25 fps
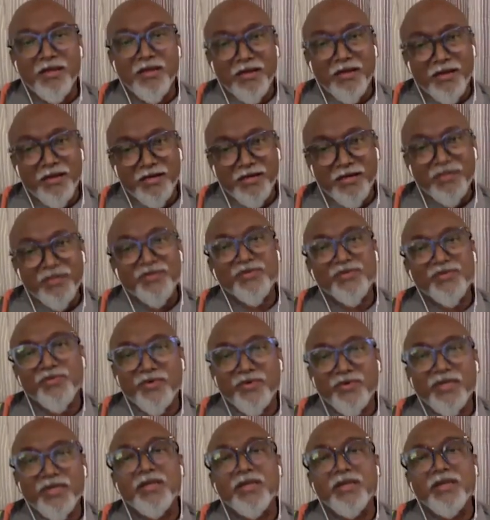
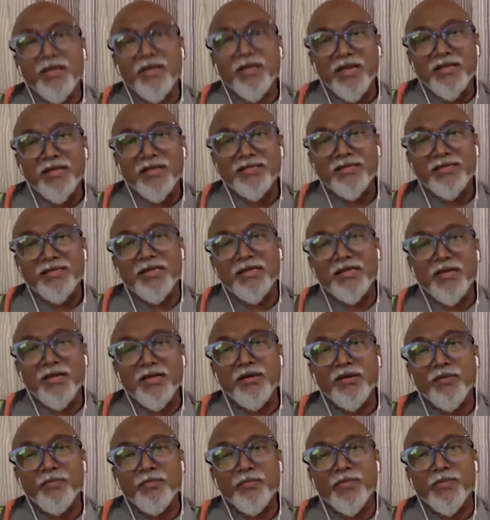history as a
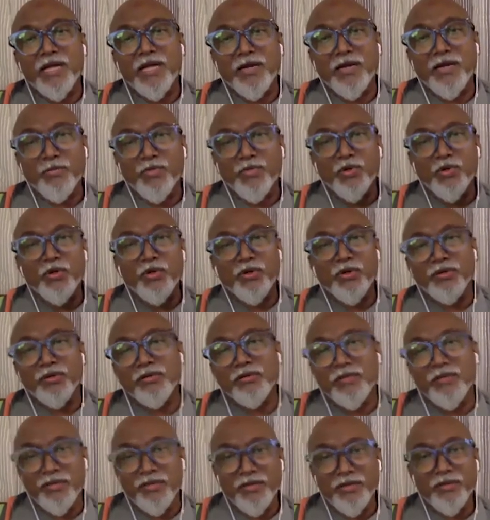kind of backbone
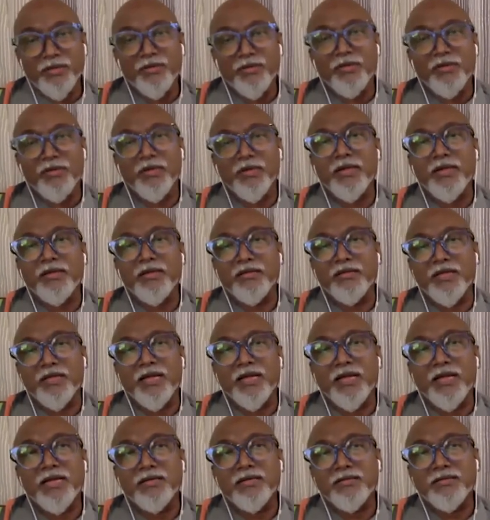you know like
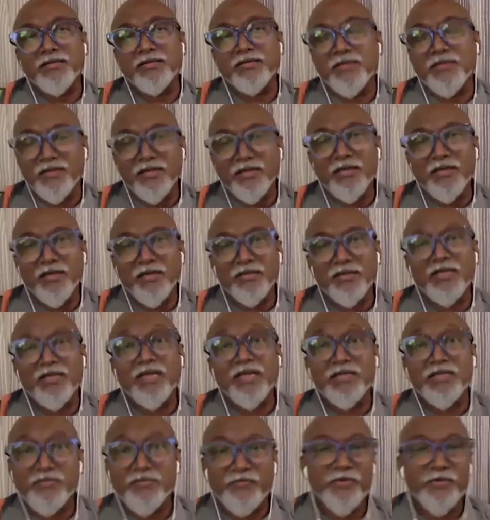that
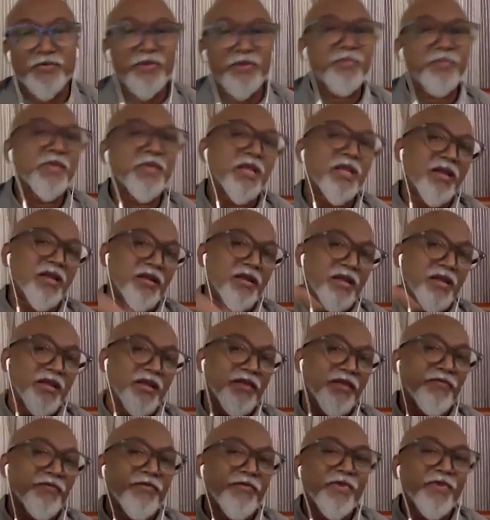that from
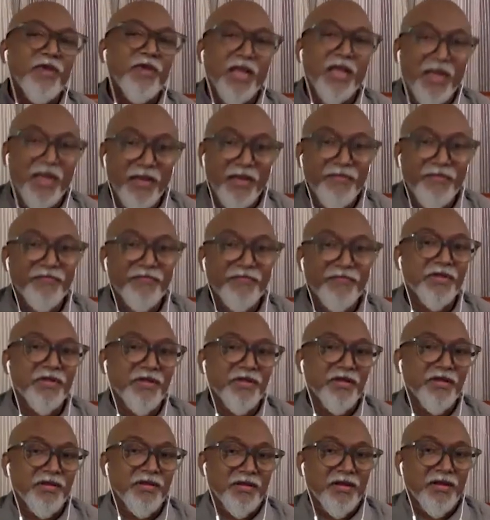if you have
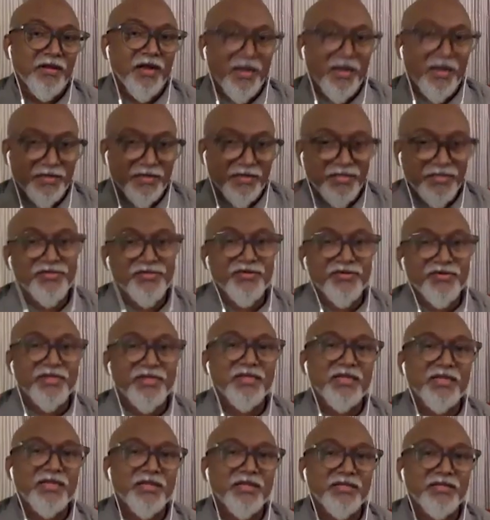art history
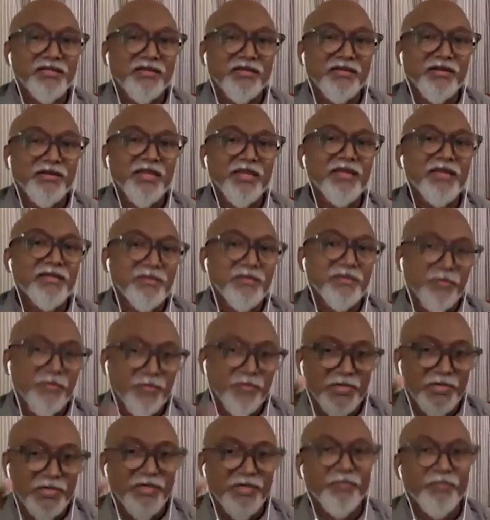that it's great
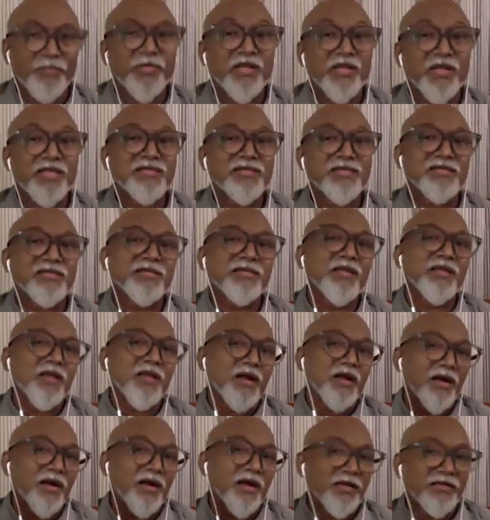but plus
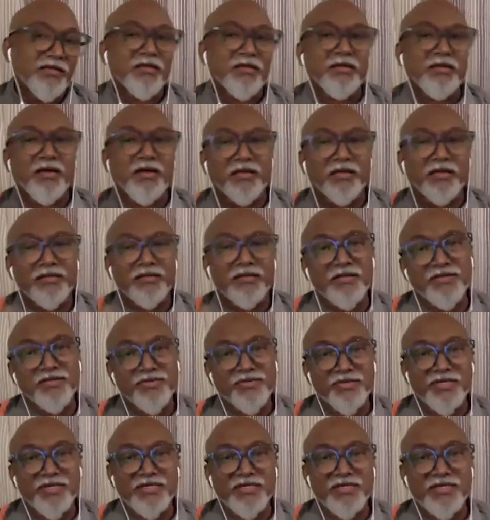other other
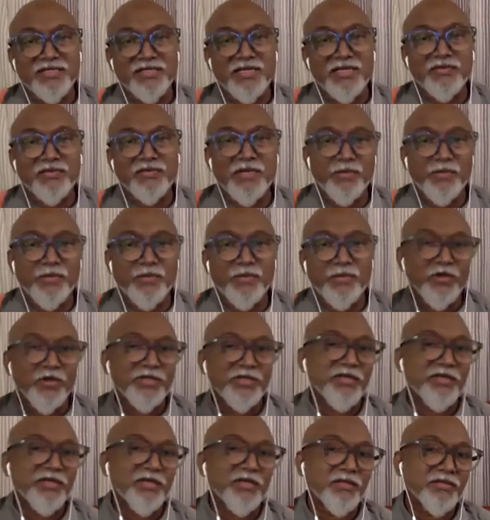histories as well
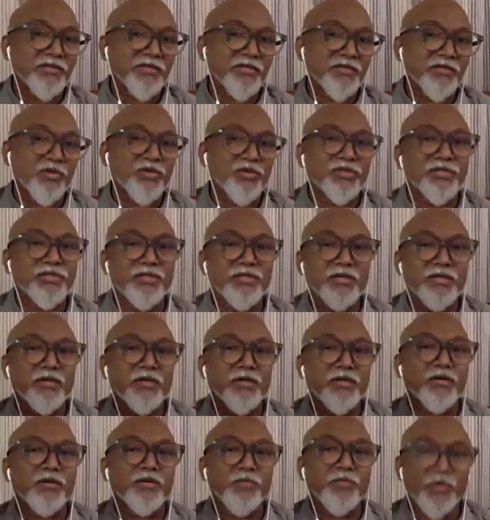political
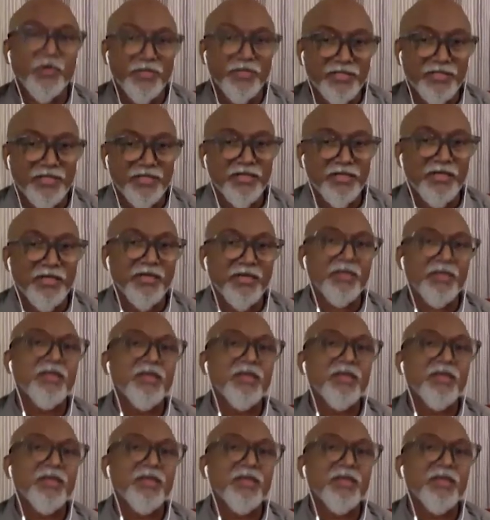social political